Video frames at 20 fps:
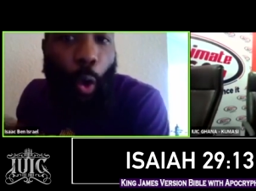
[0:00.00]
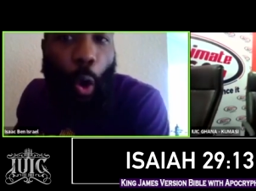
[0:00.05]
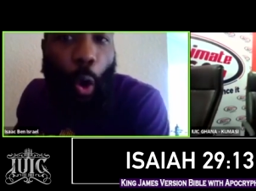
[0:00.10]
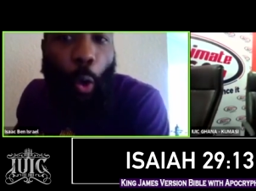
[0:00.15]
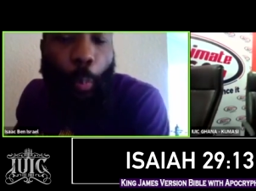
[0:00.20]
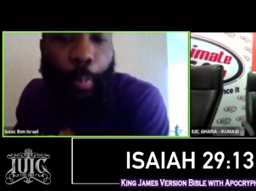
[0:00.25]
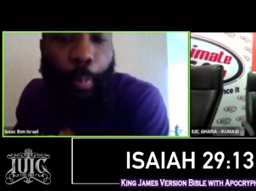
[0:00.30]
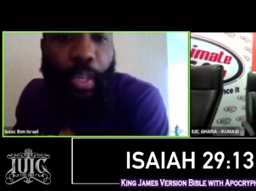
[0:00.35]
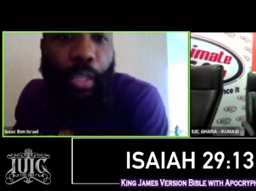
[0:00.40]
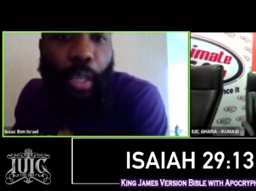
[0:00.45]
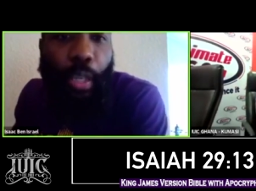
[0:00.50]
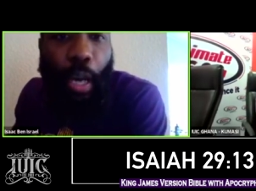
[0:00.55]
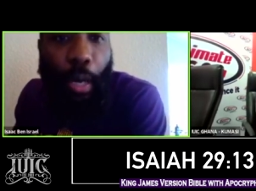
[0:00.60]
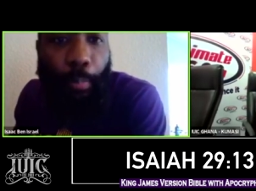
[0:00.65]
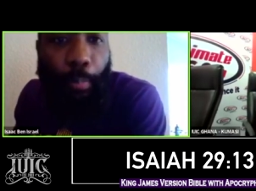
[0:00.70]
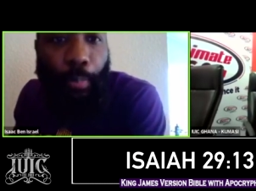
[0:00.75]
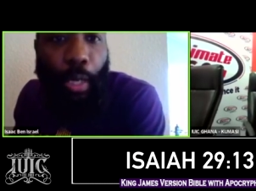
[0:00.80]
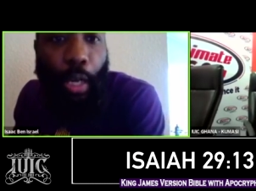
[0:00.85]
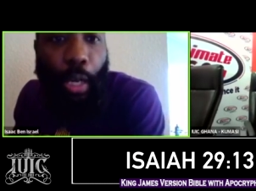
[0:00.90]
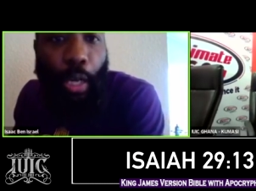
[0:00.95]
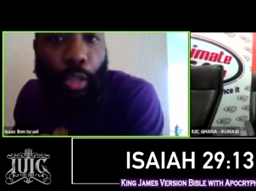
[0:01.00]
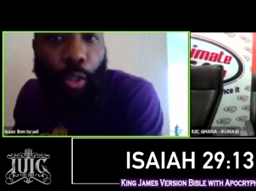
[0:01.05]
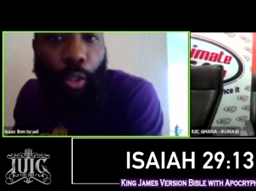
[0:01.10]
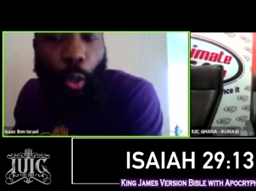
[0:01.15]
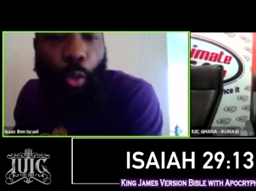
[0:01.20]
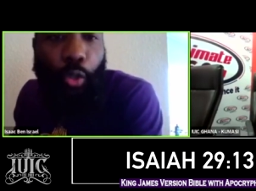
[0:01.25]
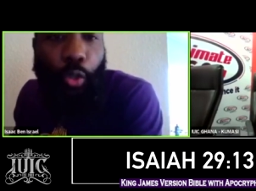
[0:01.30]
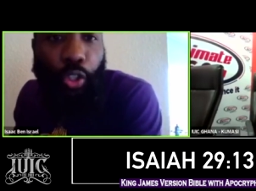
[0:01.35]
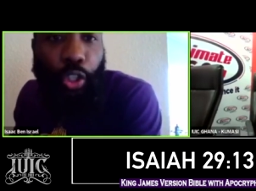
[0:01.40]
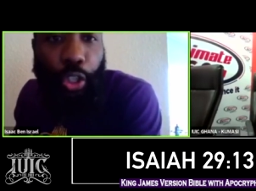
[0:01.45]
opened up
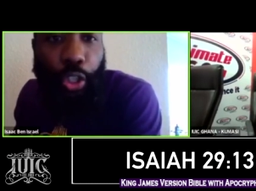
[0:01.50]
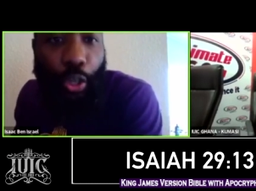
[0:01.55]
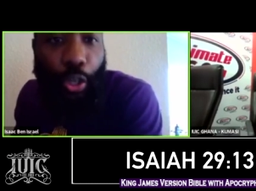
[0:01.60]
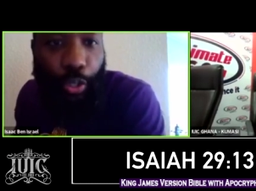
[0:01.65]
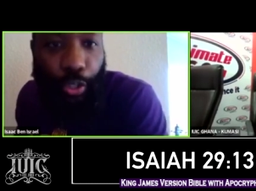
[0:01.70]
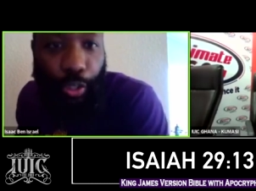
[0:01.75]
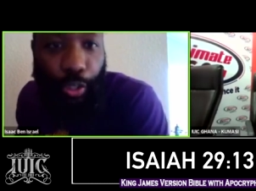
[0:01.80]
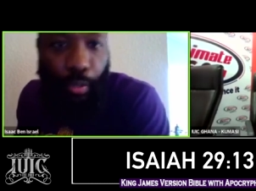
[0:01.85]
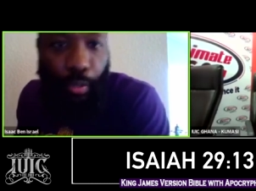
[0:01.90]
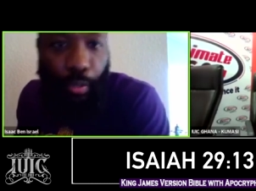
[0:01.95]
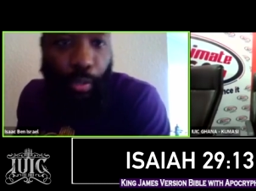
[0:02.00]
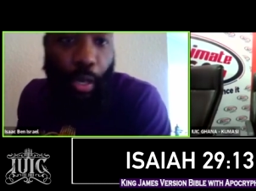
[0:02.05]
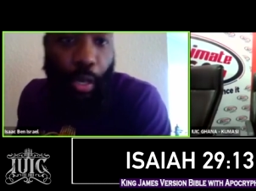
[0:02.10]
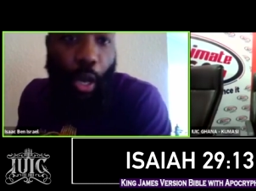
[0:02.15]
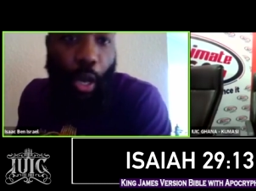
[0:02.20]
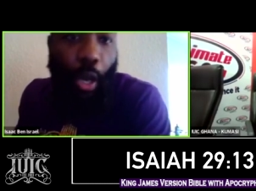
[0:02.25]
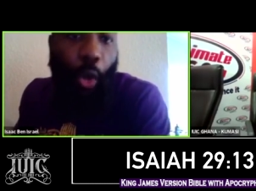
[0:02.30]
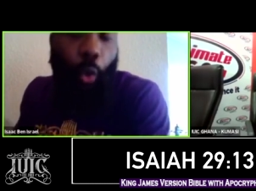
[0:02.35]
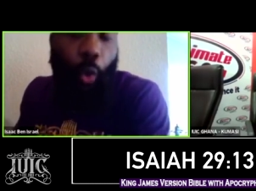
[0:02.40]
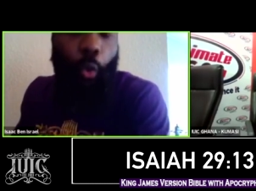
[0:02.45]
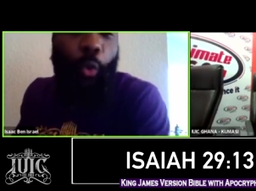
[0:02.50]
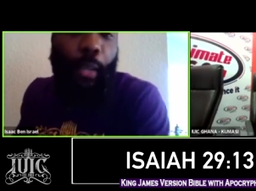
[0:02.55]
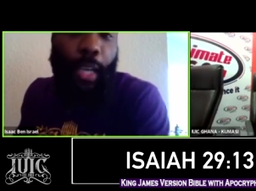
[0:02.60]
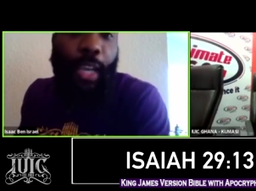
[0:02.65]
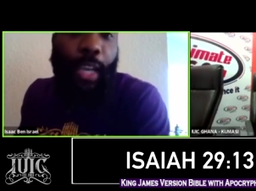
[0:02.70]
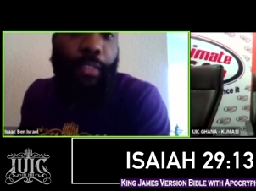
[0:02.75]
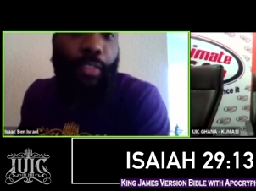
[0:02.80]
those churches? Who gave